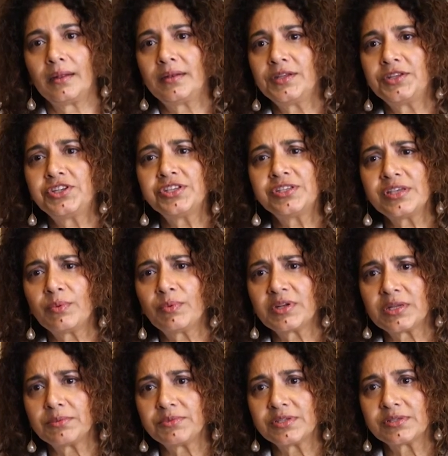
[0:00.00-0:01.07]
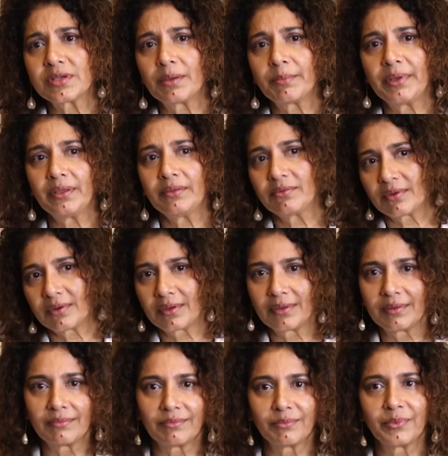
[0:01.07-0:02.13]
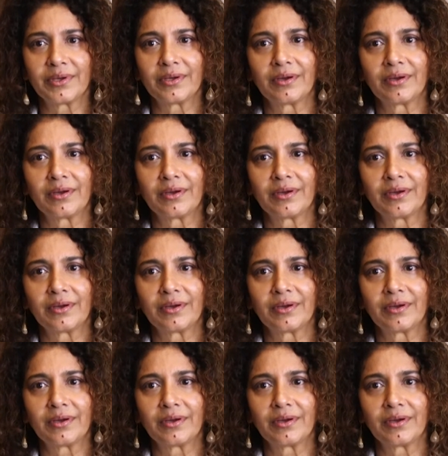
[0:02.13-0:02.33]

Did she say what time she's coming? Sorry. we're